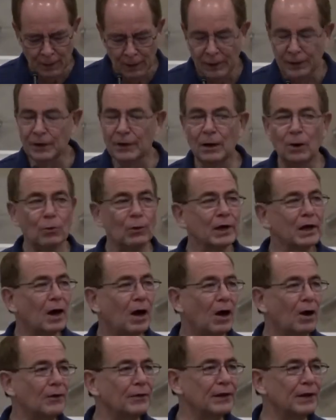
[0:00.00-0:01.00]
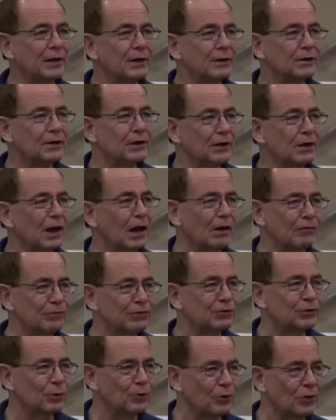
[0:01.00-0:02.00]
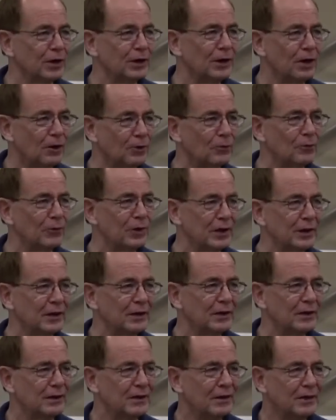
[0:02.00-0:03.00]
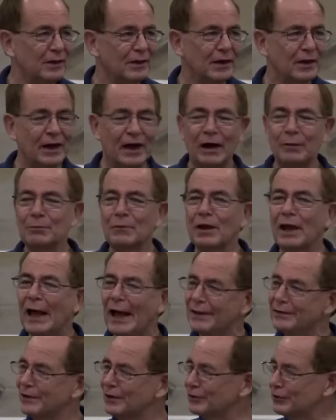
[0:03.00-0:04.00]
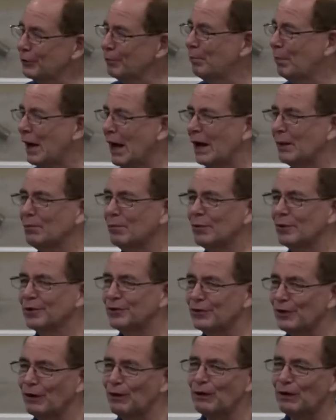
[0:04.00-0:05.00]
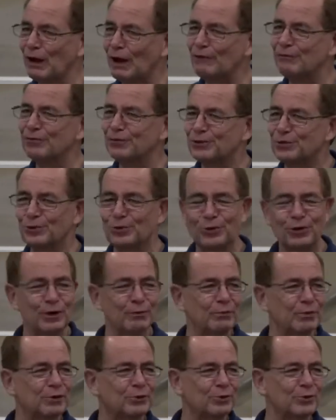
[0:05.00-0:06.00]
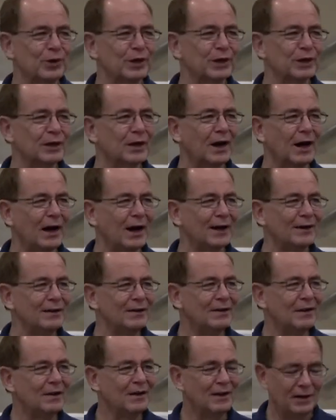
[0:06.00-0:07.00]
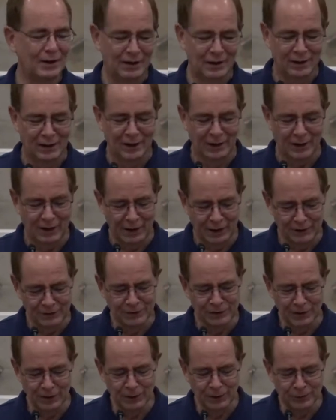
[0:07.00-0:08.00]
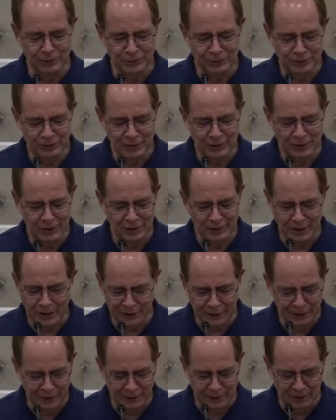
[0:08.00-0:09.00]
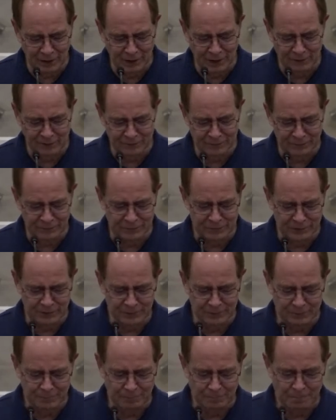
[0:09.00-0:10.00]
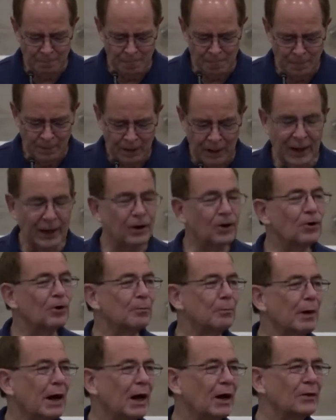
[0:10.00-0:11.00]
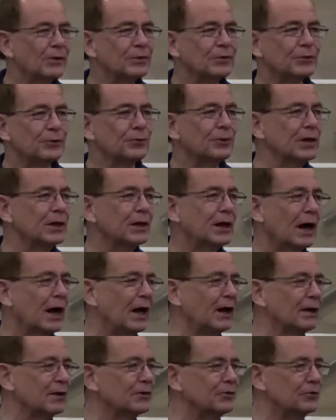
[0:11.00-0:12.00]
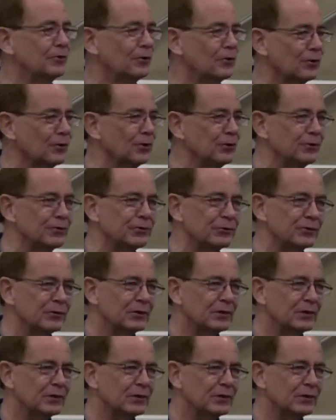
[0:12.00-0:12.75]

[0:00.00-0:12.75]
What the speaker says: You know, we all need a good love story, don't we? I'm glad that the Bible is a love story between God and those that He loves. I heard about three college girls.